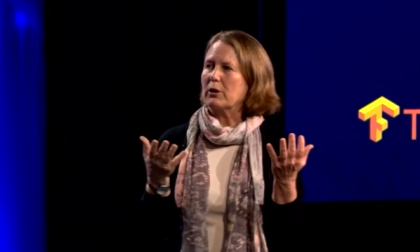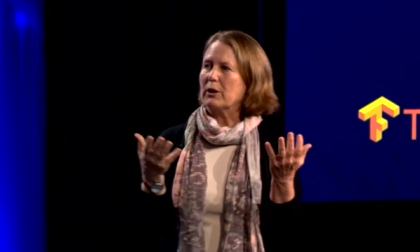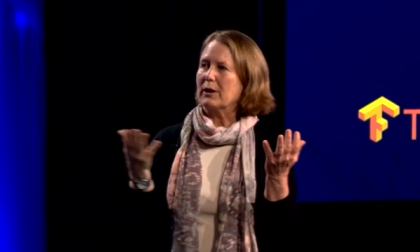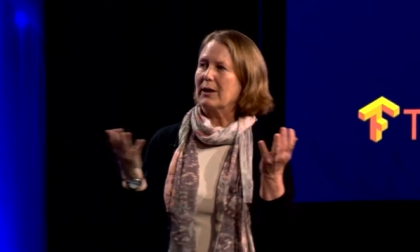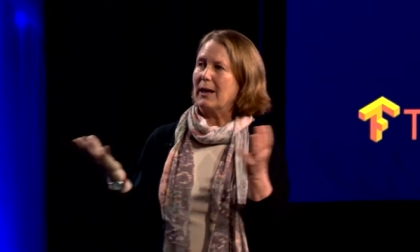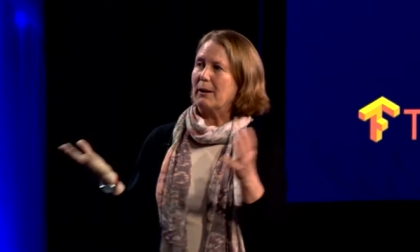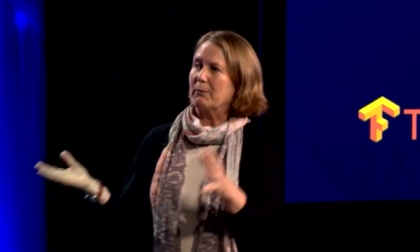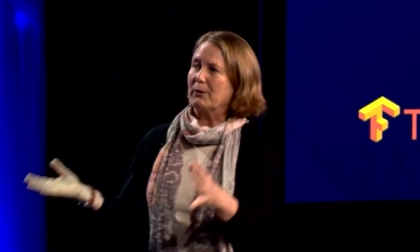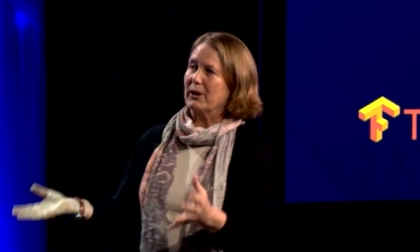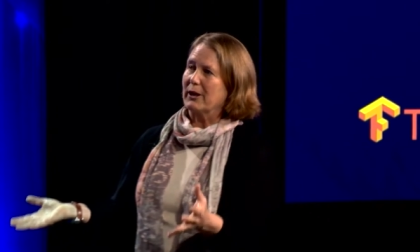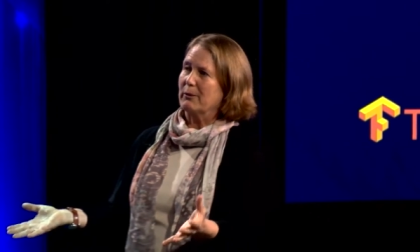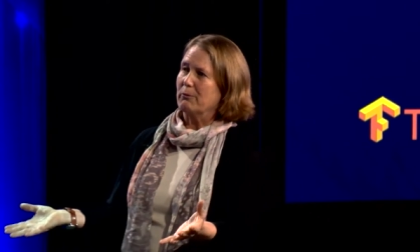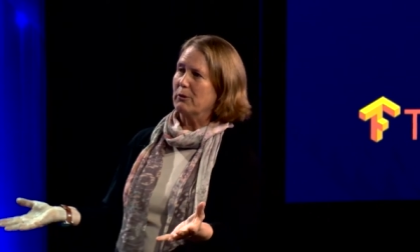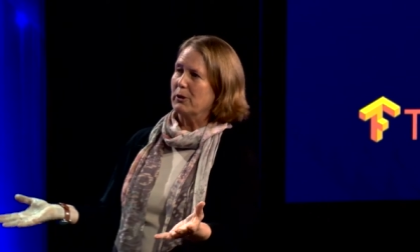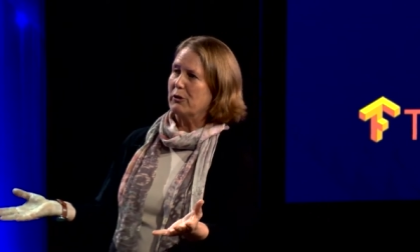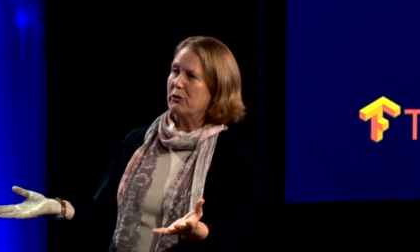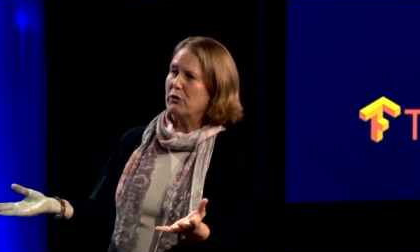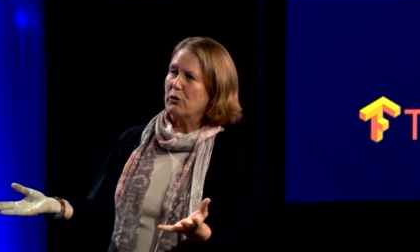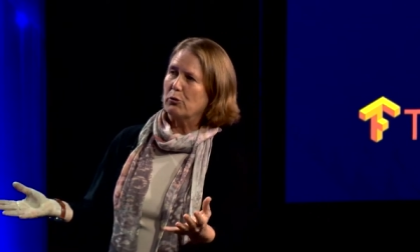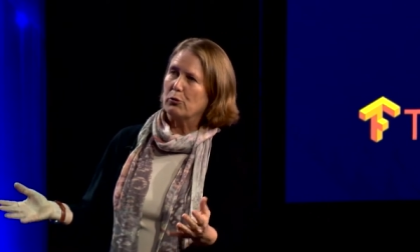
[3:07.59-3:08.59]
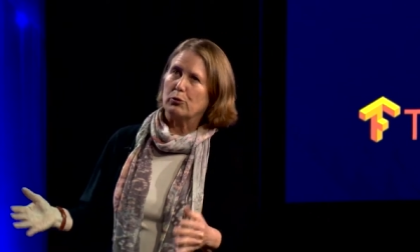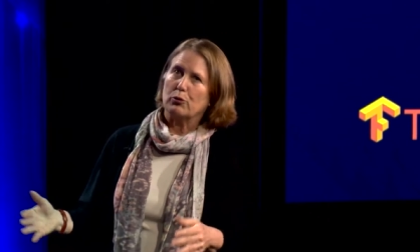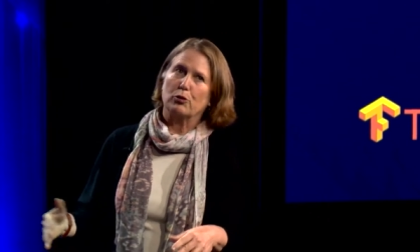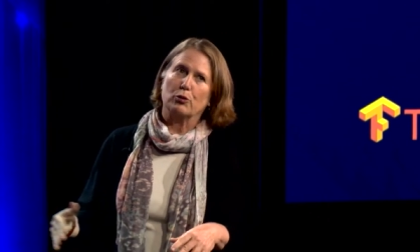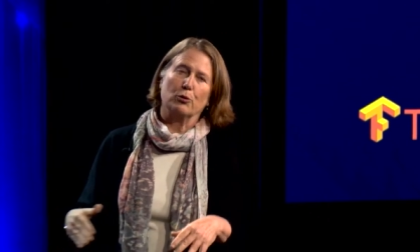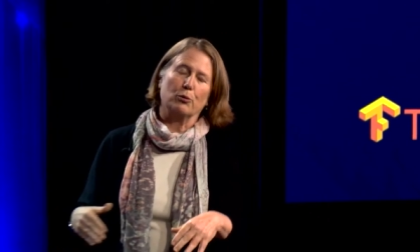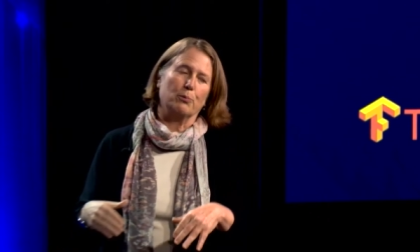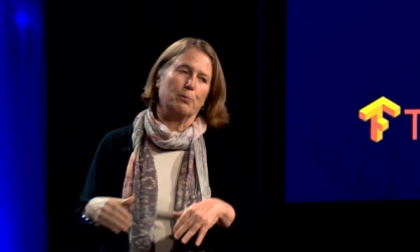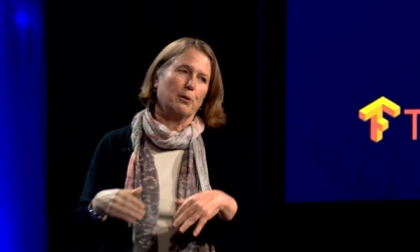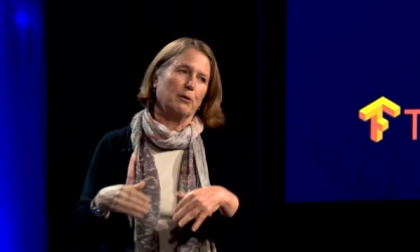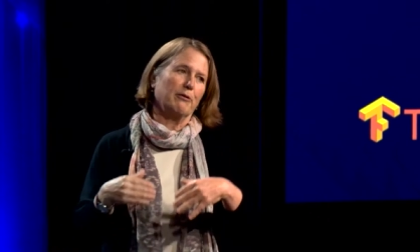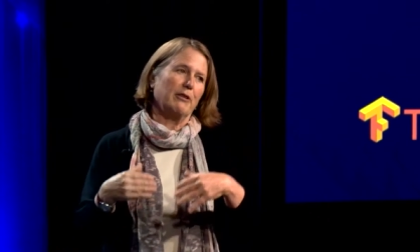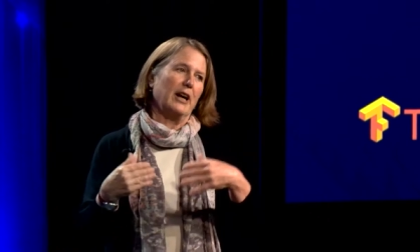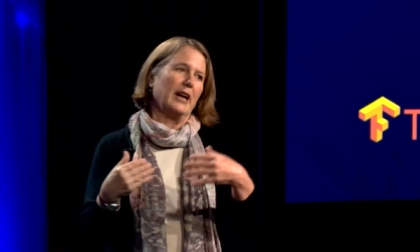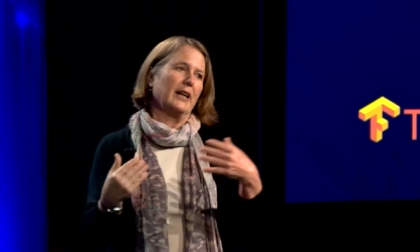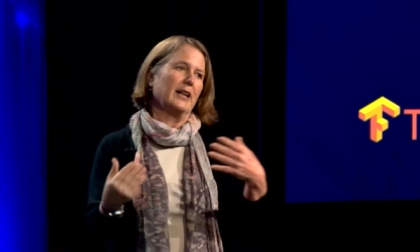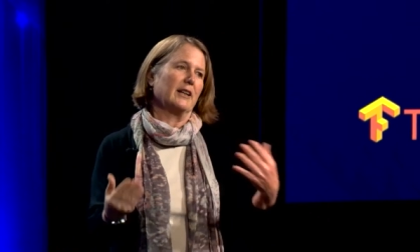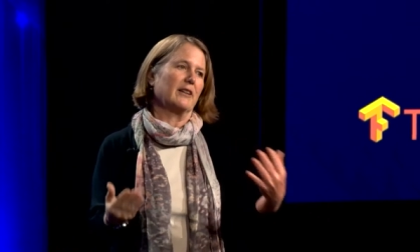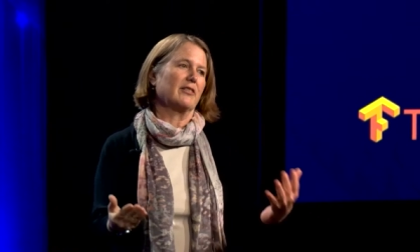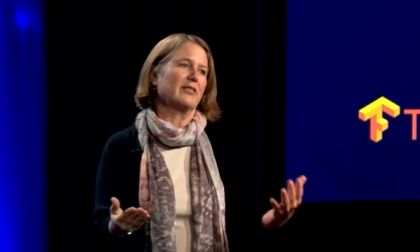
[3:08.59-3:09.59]
collaborating with you to
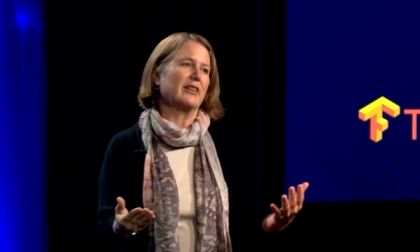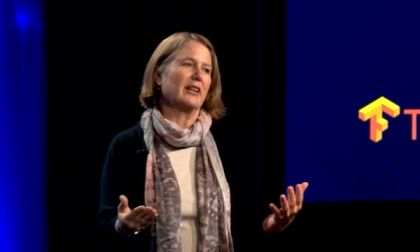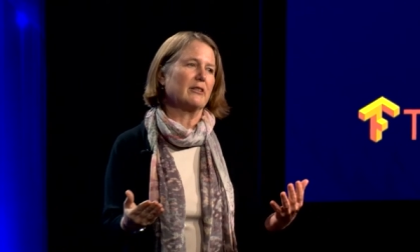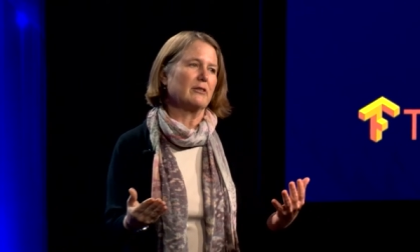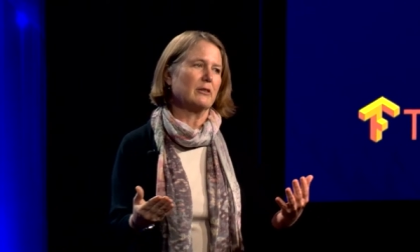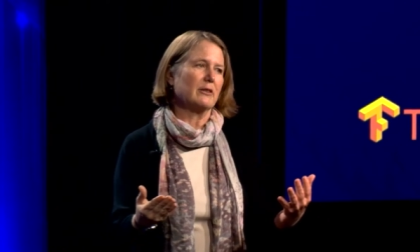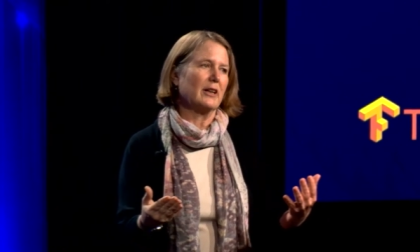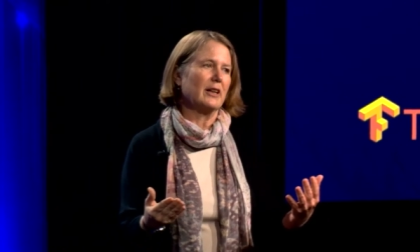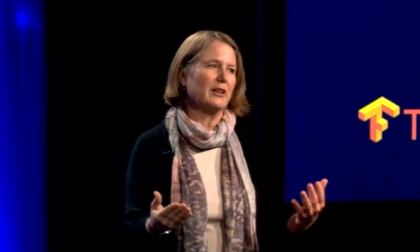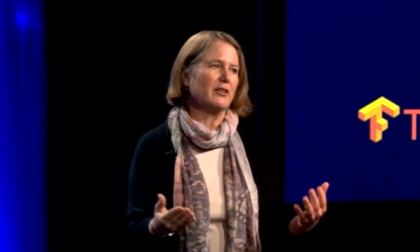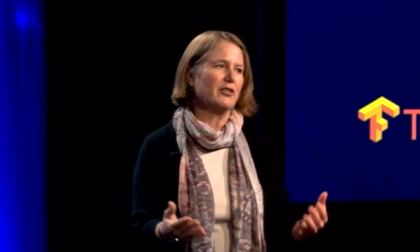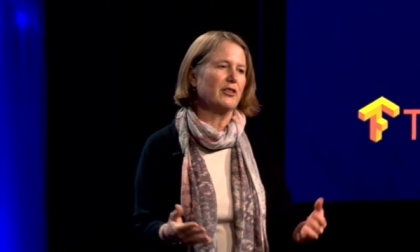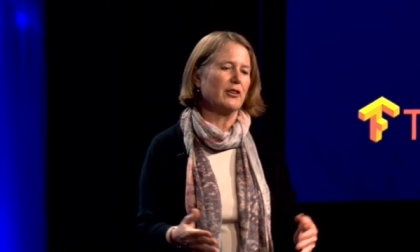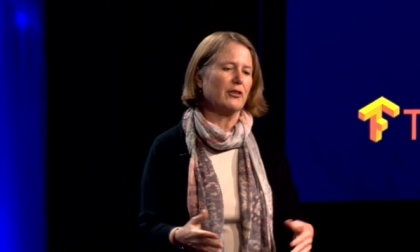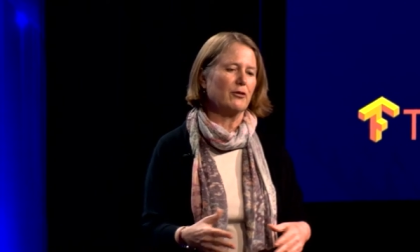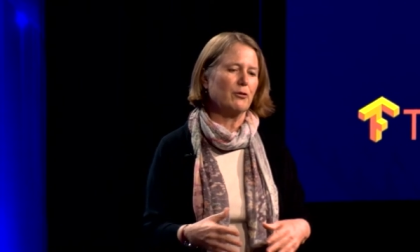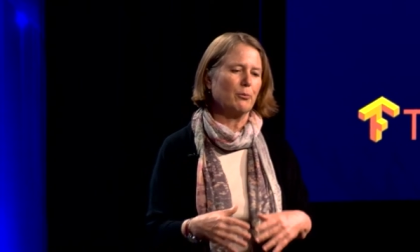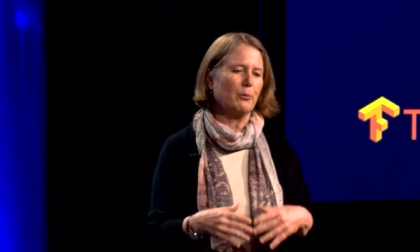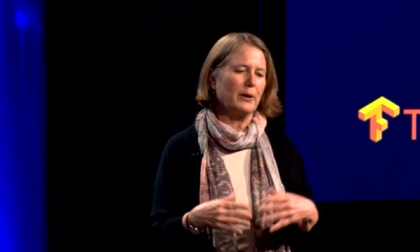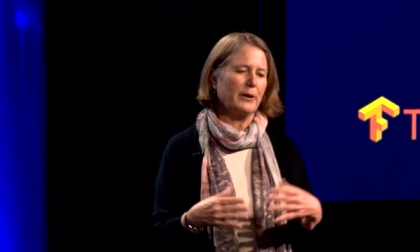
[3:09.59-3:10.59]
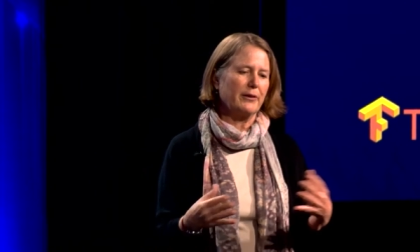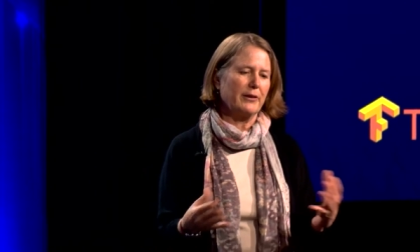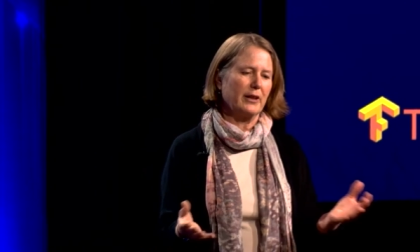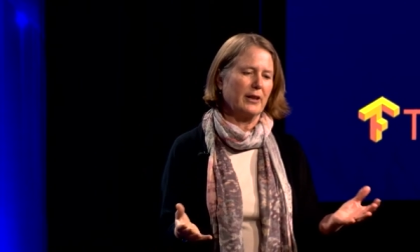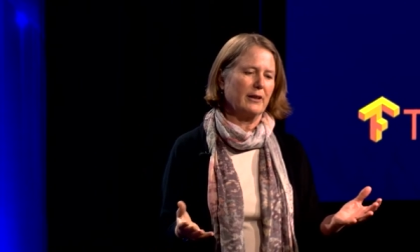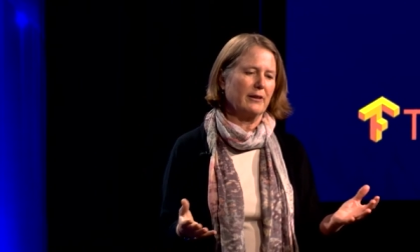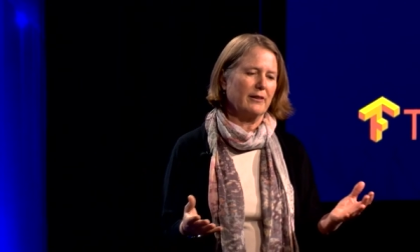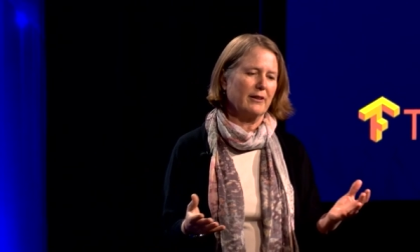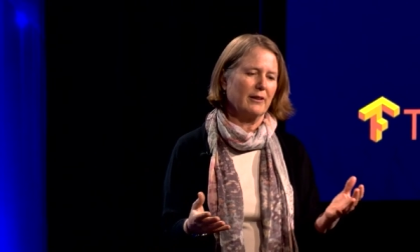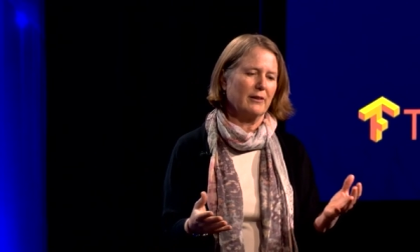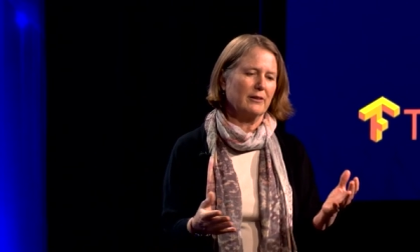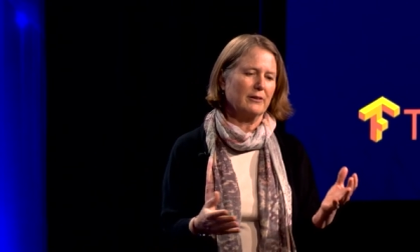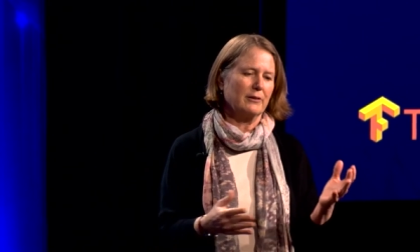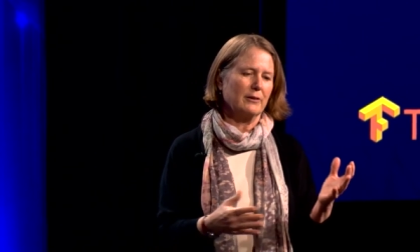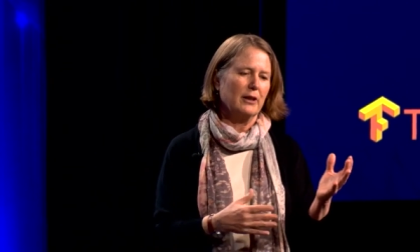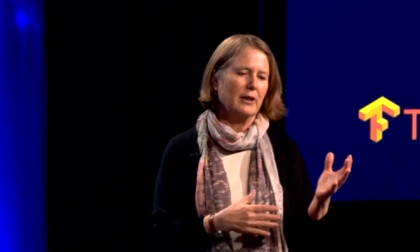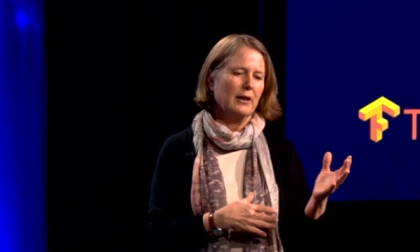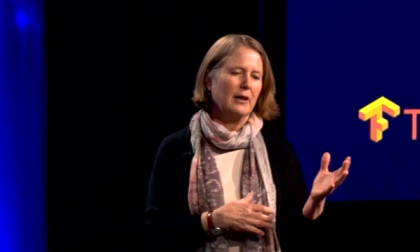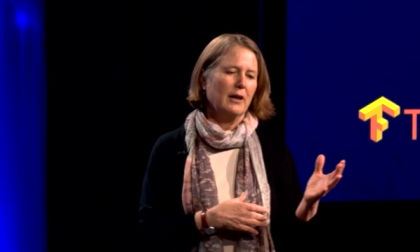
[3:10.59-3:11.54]
provide accelerations with the Intel